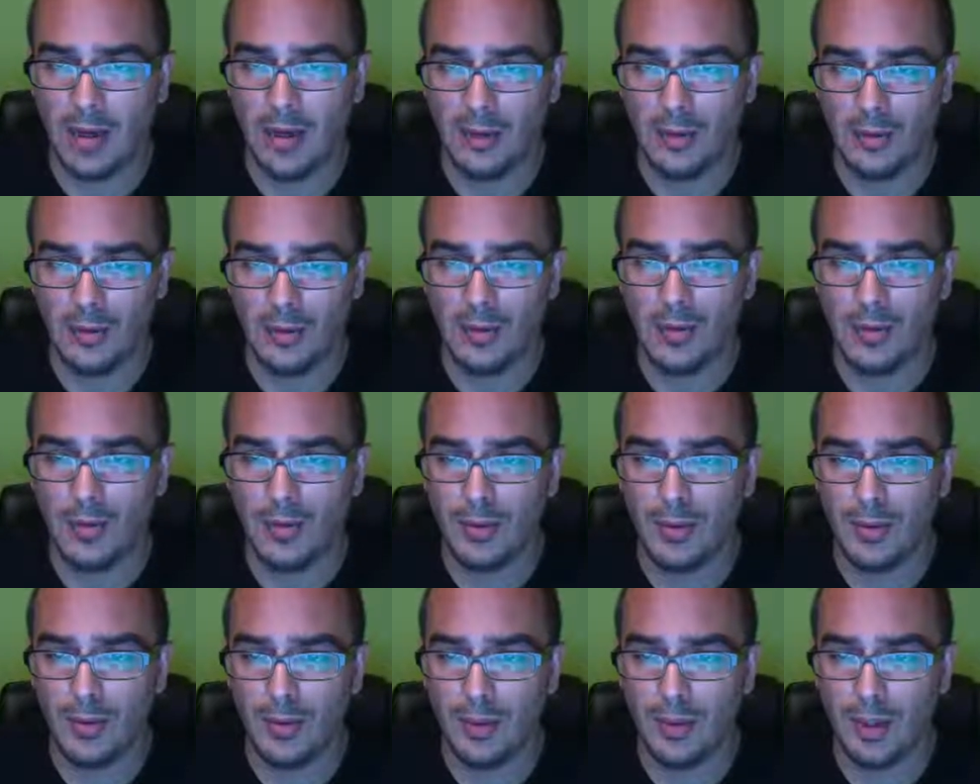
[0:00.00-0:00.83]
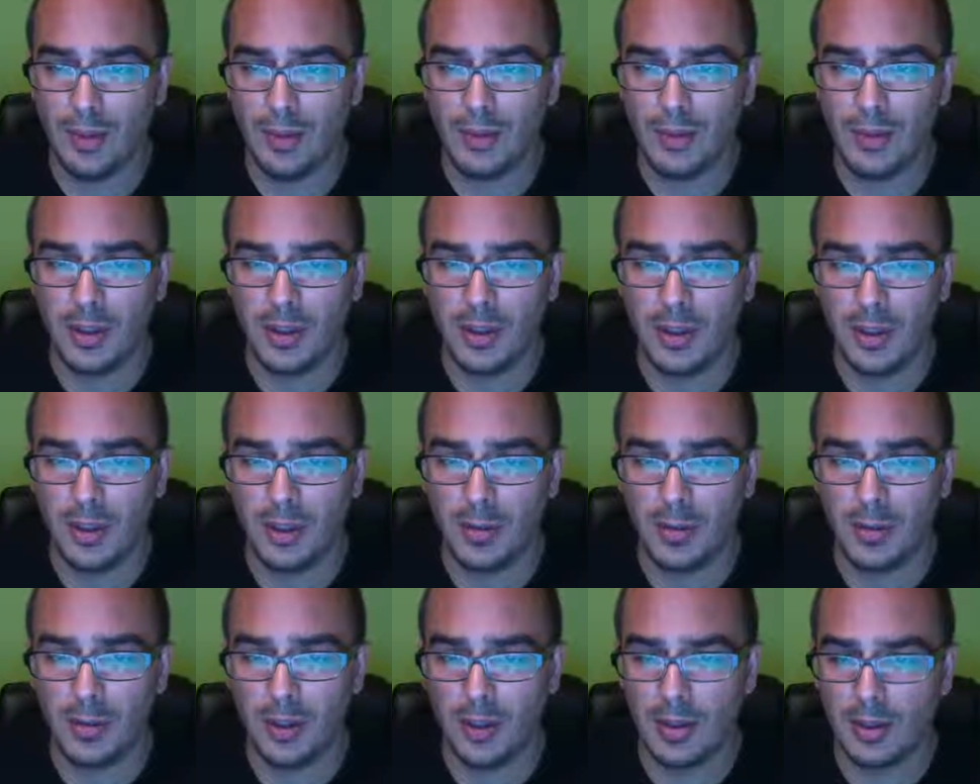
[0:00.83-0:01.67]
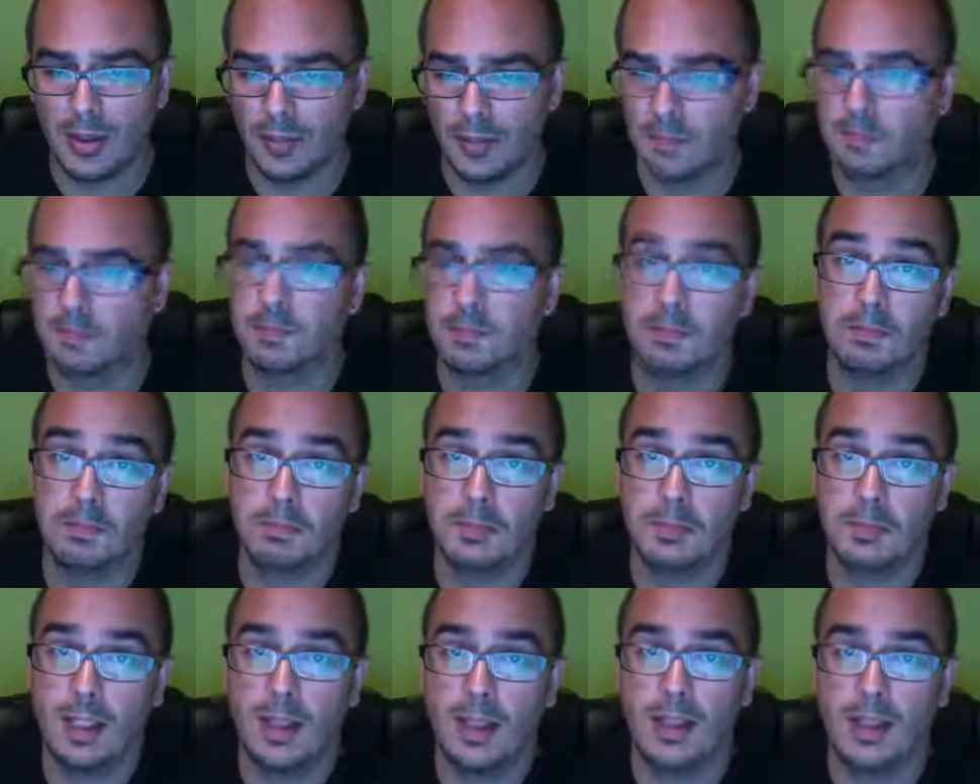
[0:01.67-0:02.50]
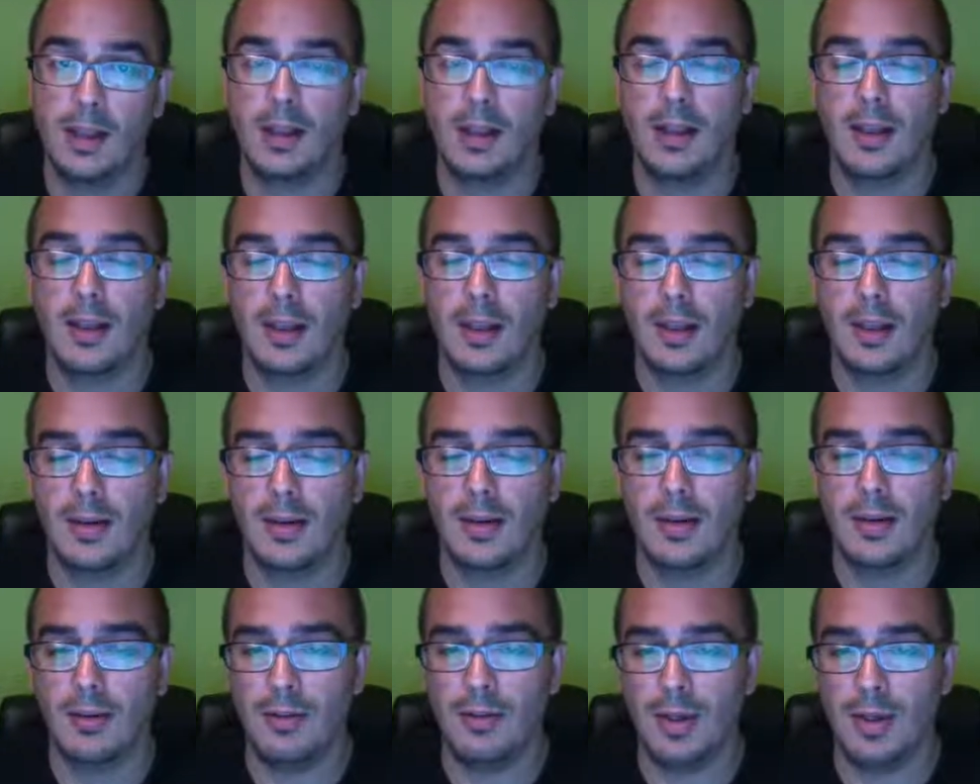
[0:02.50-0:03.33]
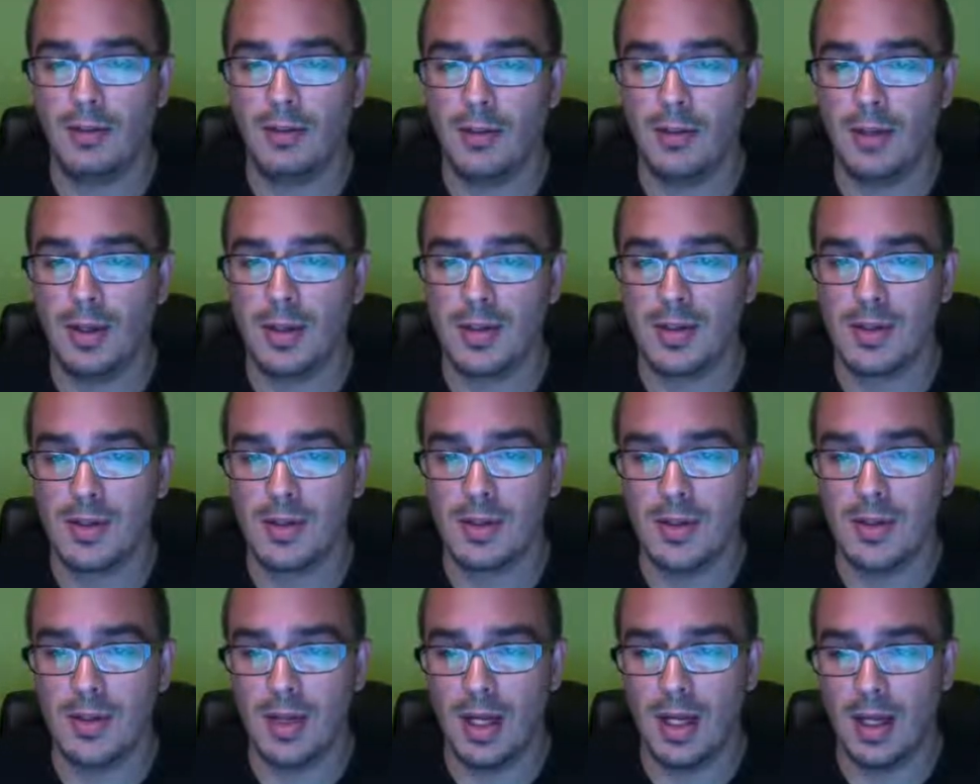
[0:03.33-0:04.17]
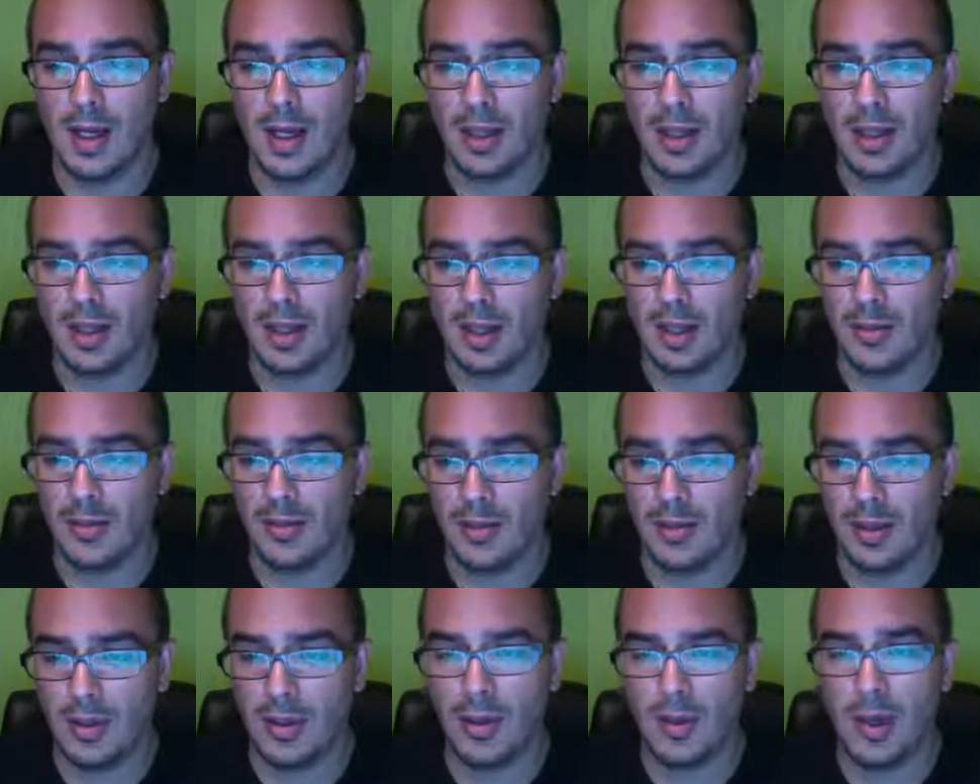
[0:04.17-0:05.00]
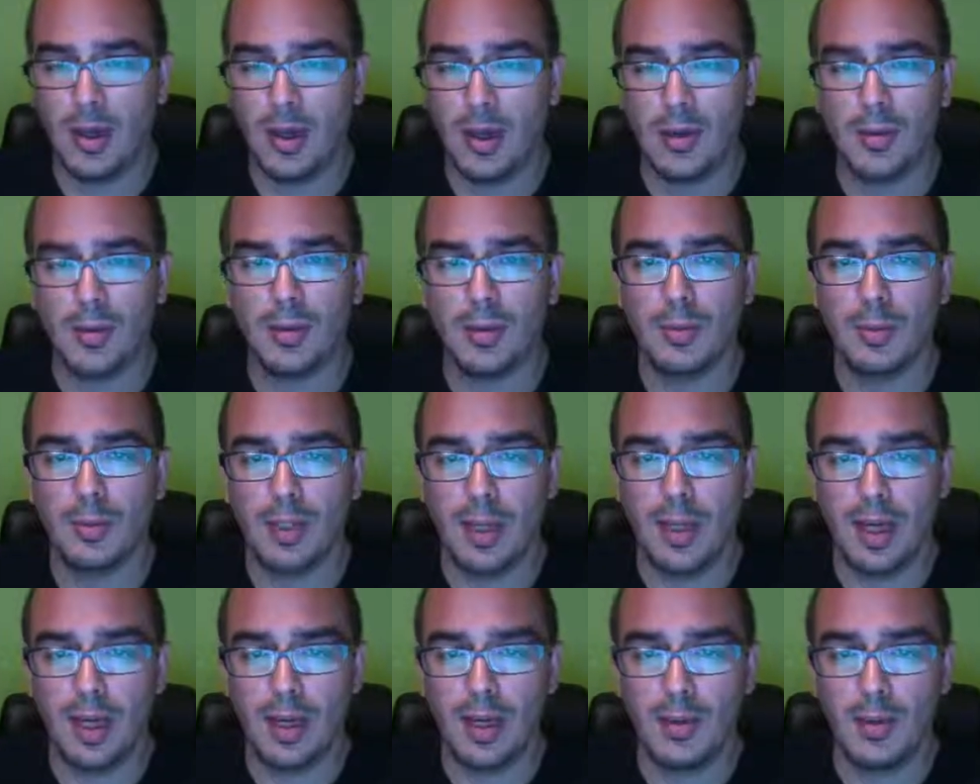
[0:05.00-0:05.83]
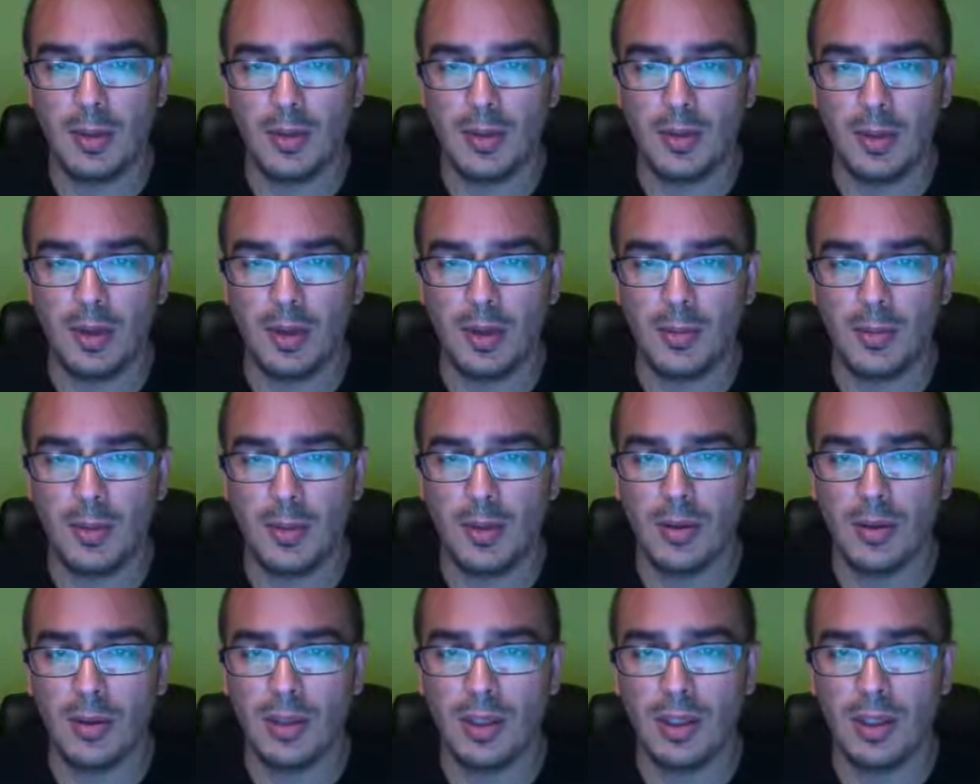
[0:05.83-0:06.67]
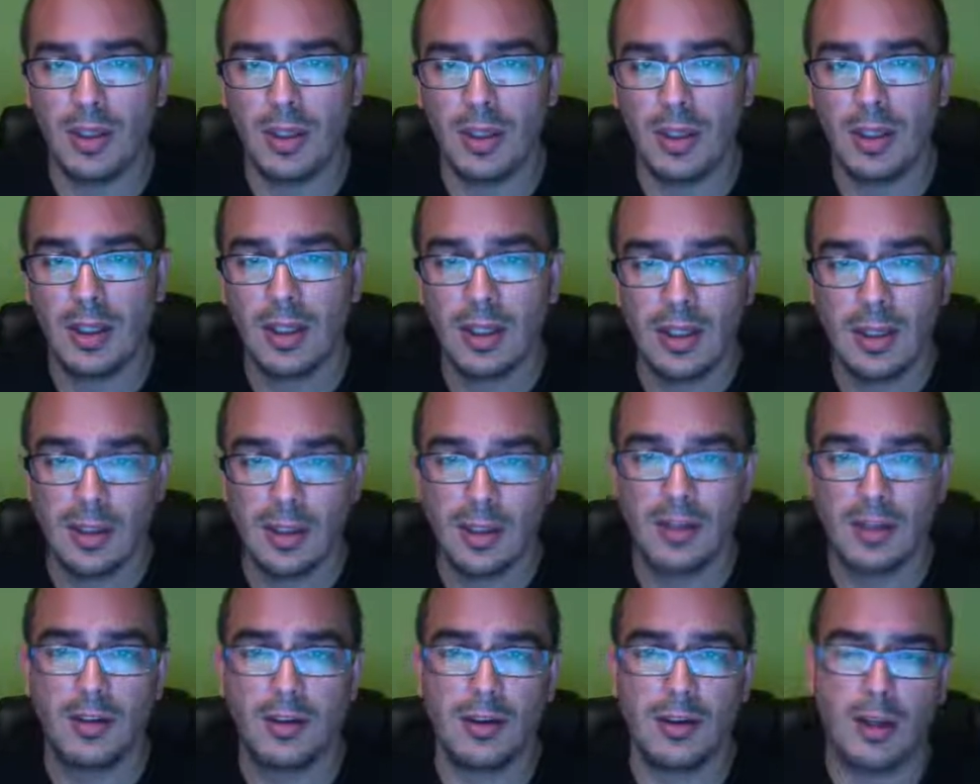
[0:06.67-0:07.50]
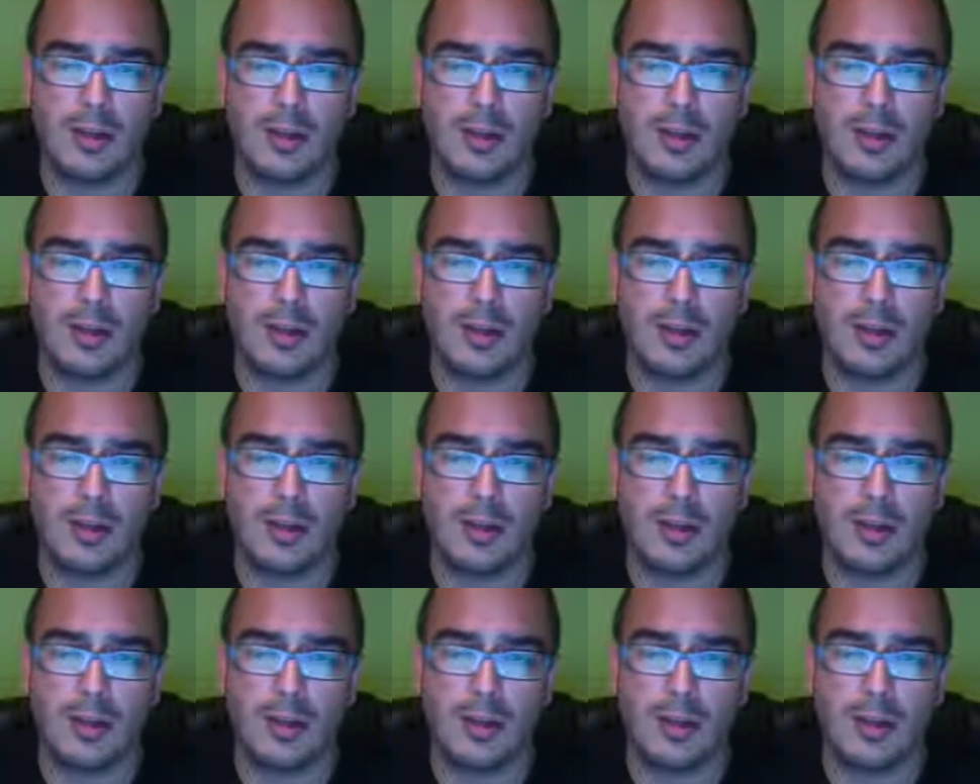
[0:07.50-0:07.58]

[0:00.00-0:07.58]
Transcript: to deal with their husband. Hey, if you have a question and I can answer it, I will be happy to help you. Thanks again